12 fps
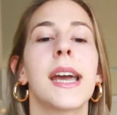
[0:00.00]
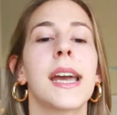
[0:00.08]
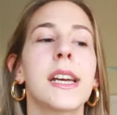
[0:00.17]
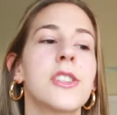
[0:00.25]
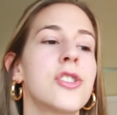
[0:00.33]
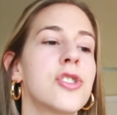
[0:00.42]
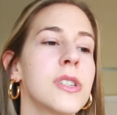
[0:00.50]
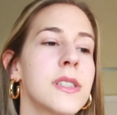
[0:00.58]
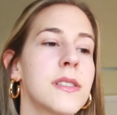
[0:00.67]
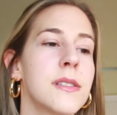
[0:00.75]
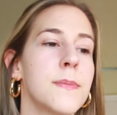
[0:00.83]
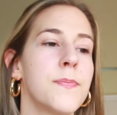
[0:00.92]
It's
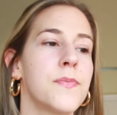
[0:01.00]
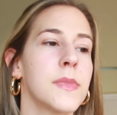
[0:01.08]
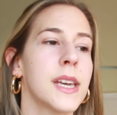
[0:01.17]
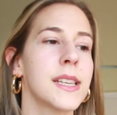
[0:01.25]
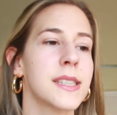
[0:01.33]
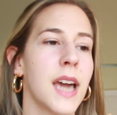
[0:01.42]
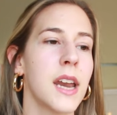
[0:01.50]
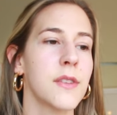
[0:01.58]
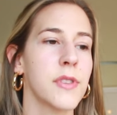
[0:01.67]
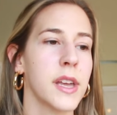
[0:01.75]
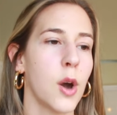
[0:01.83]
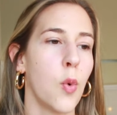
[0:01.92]
just it's kind
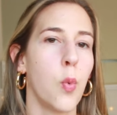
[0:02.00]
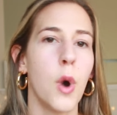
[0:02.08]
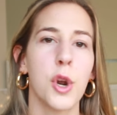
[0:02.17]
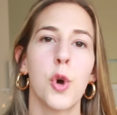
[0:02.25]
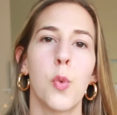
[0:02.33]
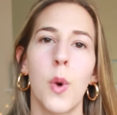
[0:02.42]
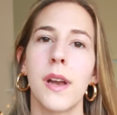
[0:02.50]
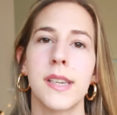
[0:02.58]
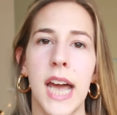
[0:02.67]
of like a 101